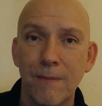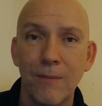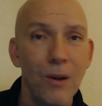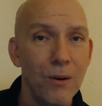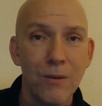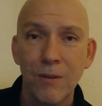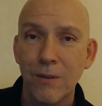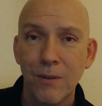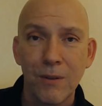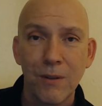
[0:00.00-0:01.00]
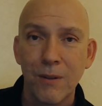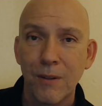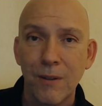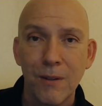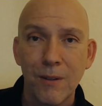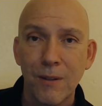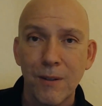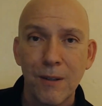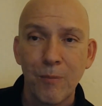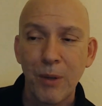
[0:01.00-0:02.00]
No.
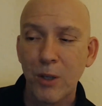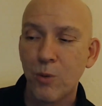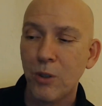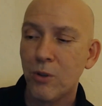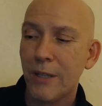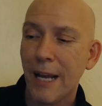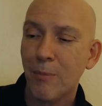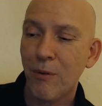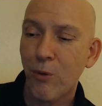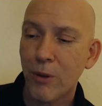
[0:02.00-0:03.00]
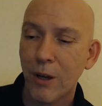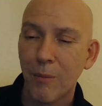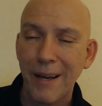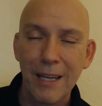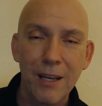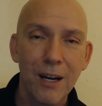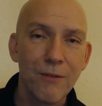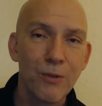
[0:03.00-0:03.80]
Because when you stand before the Almighty God